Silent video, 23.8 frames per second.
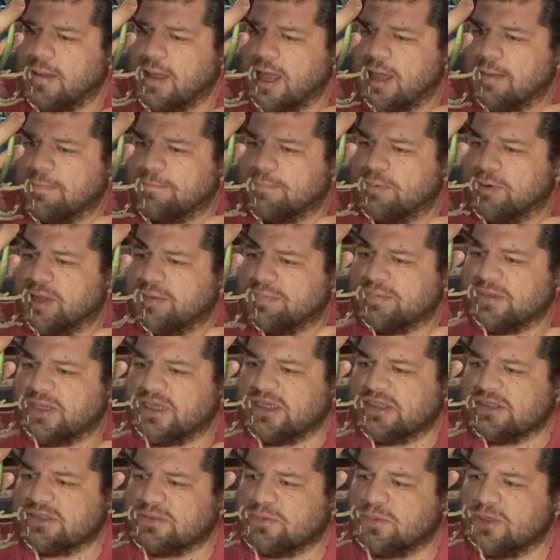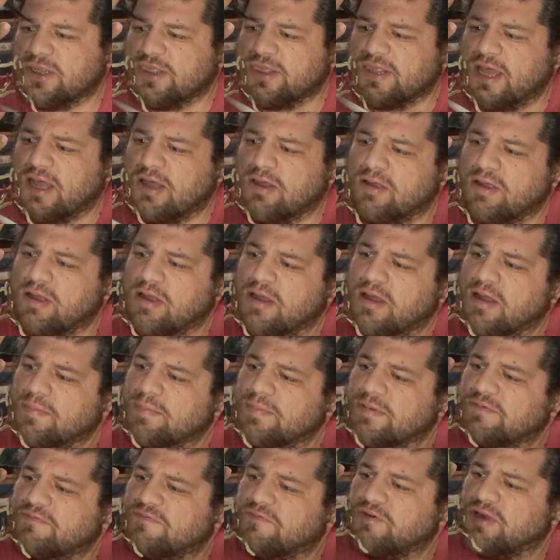I prepped these with alcohol
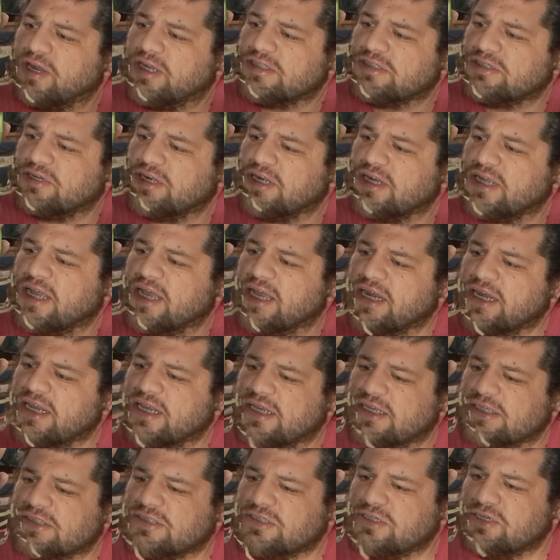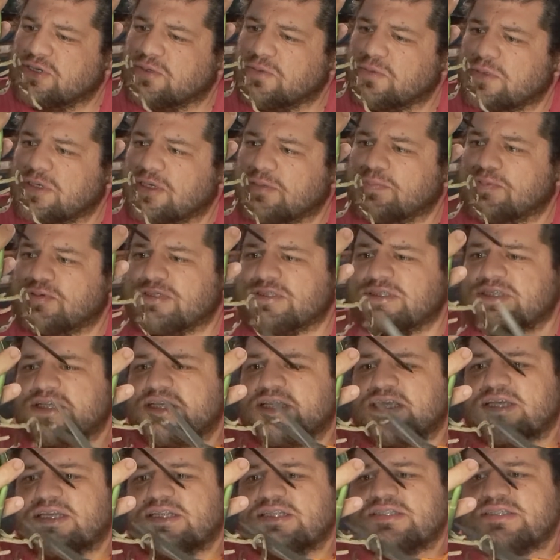before I started cutting because you don't want to
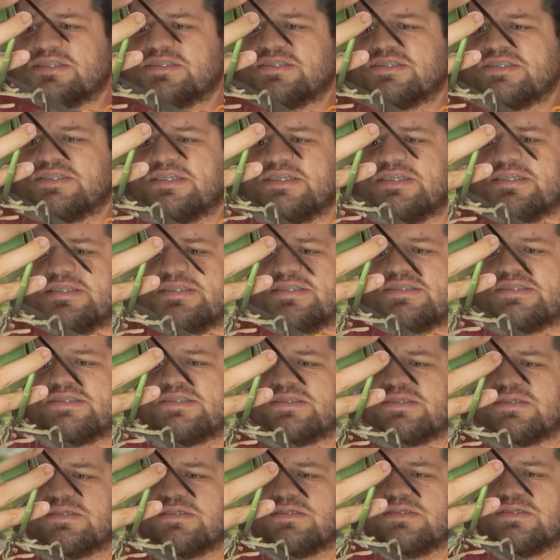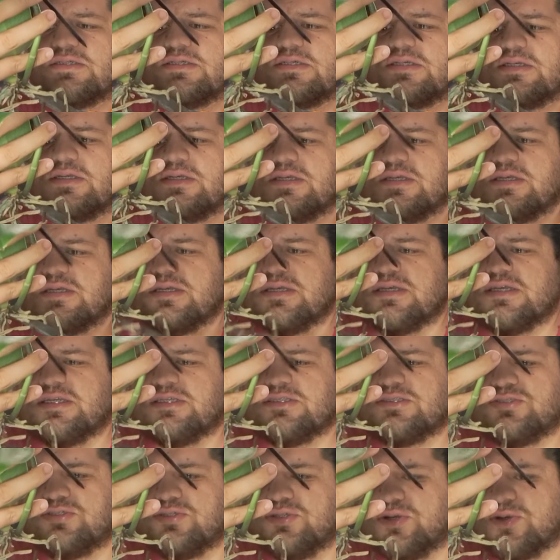present any disease
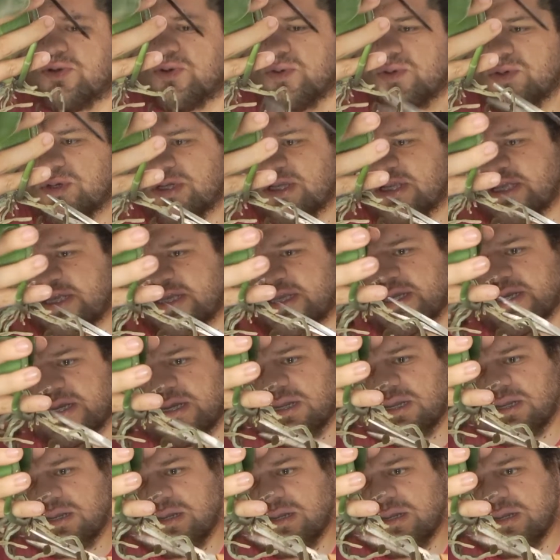into your orchid.